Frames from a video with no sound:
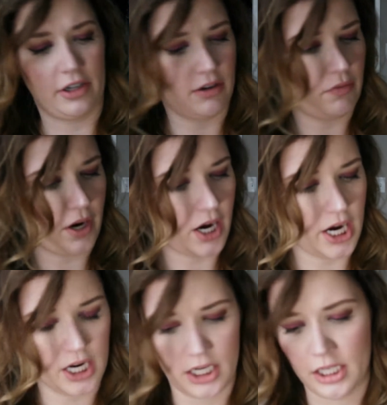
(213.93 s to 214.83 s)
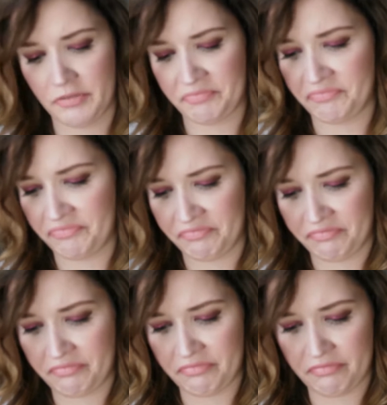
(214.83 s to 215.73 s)
looking very...
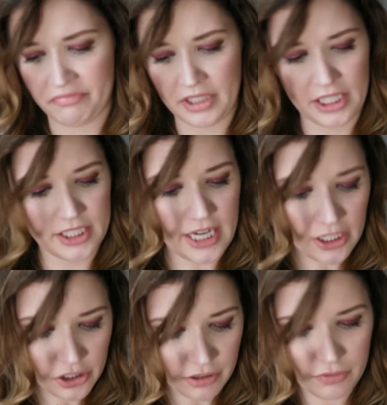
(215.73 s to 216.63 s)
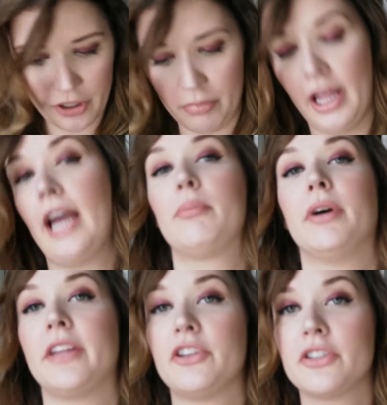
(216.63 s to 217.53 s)
It's not looking very black,
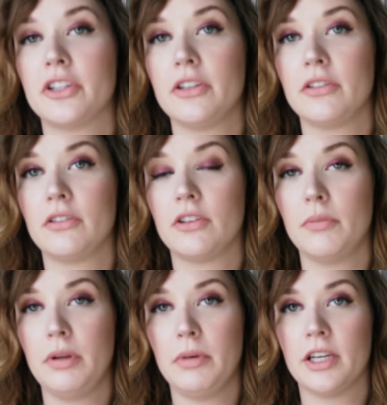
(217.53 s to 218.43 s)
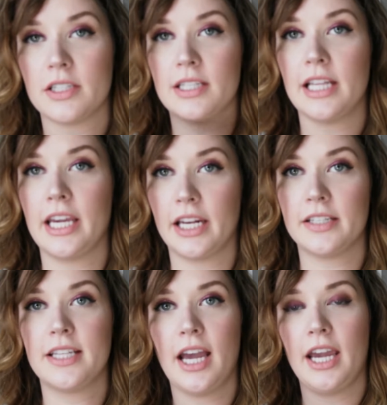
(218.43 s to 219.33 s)
but that just could be because it's laying on
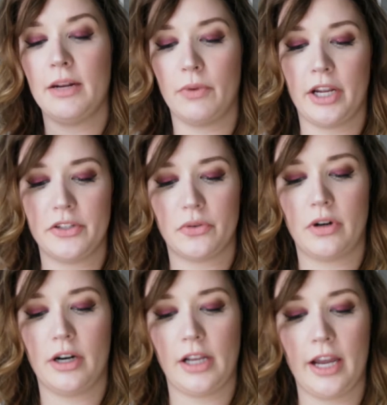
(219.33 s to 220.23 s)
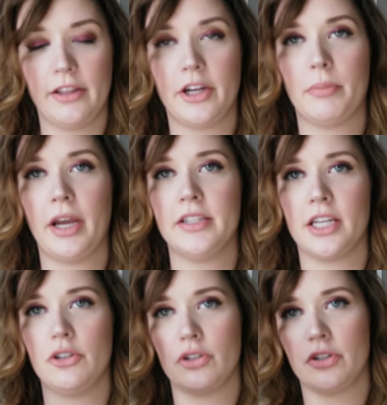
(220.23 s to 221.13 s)
its side. When I store eyeliner pens,
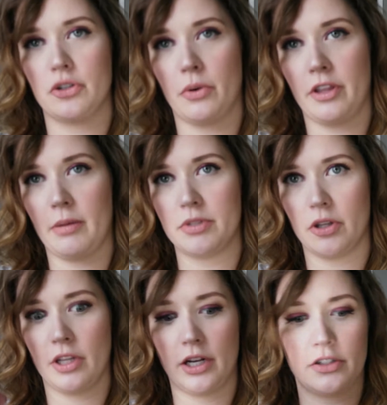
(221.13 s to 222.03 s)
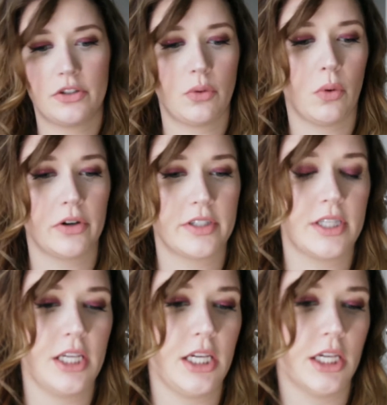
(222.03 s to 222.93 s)
I usually store them so that it's towards
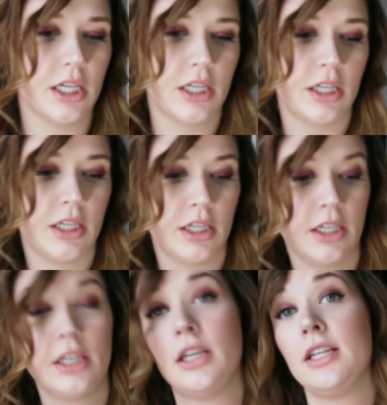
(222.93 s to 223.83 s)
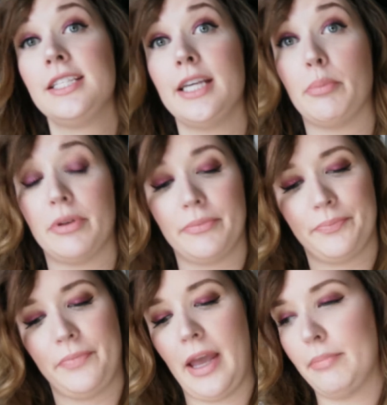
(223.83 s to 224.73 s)
the tip
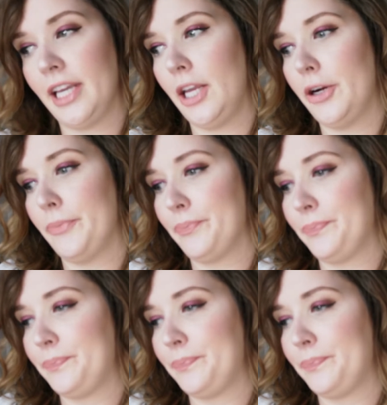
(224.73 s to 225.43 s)
applicator.